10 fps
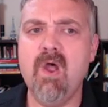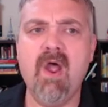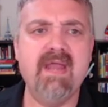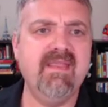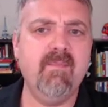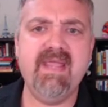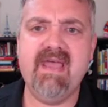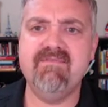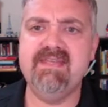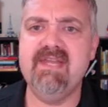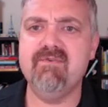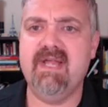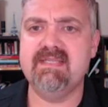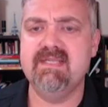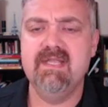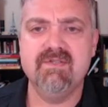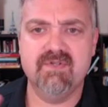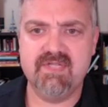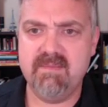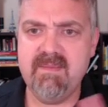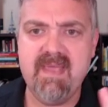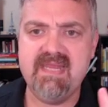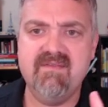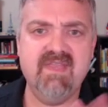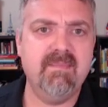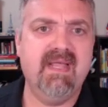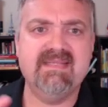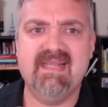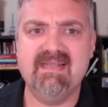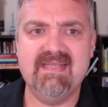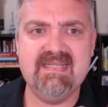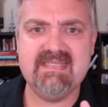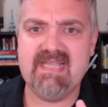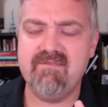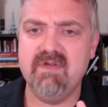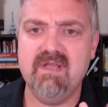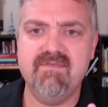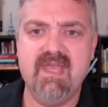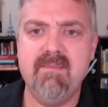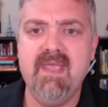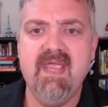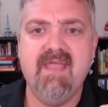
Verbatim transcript: All right, then we have the dendrites. There's going to be many of them, like I said, at least several of them,